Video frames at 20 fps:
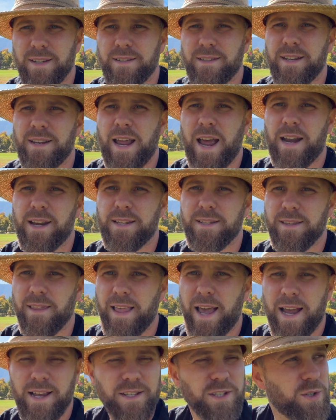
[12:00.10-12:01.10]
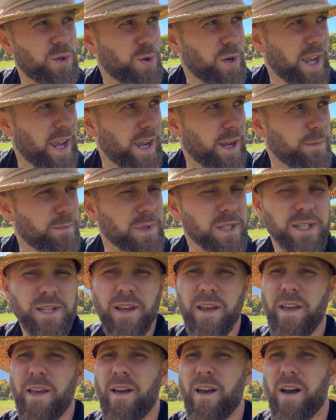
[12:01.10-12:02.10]
Cincinnati's last 2 games.
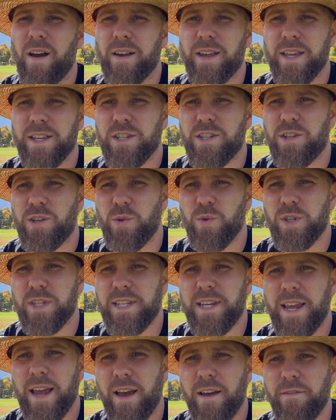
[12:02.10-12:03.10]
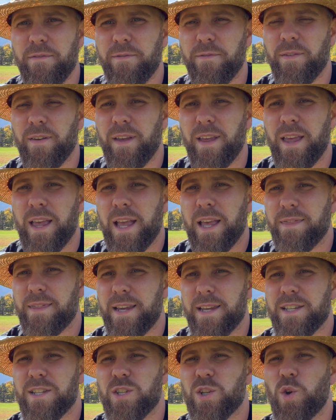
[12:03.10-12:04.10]
Against UCF,
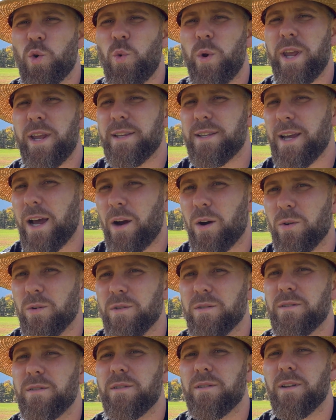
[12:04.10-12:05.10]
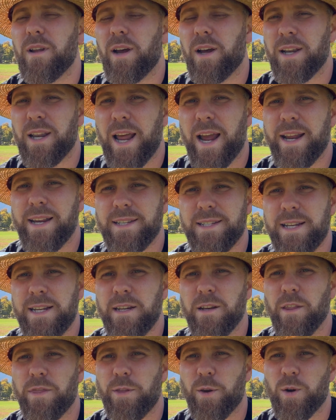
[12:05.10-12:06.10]
they squeaked out a
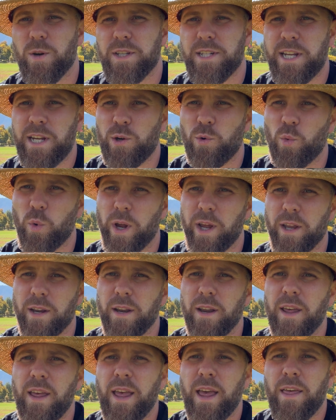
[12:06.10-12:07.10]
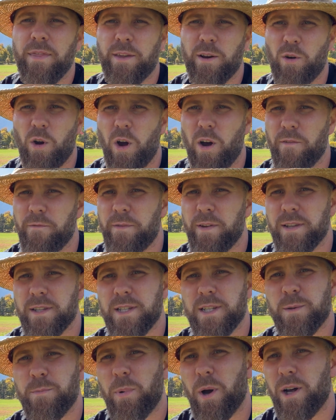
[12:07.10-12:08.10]
19-13 win. Their
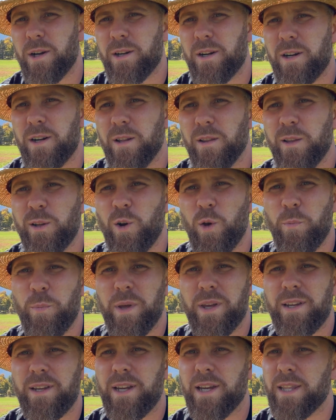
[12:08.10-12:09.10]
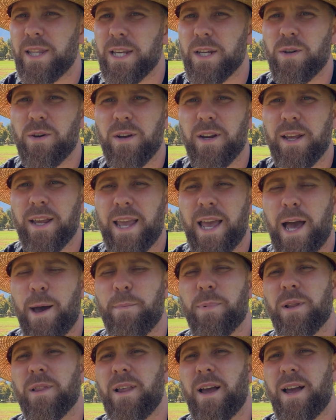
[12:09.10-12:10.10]
offense sputtered a little bit and they couldn't
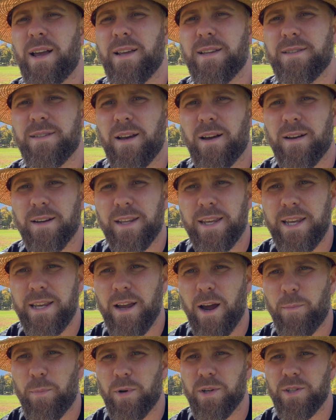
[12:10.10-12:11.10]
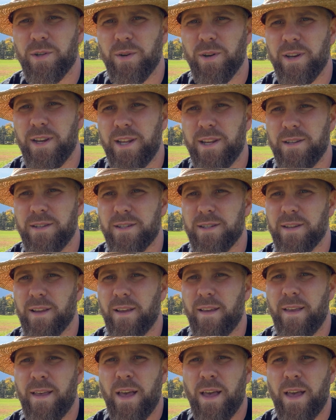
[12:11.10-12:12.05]
capitalize on key opportunities.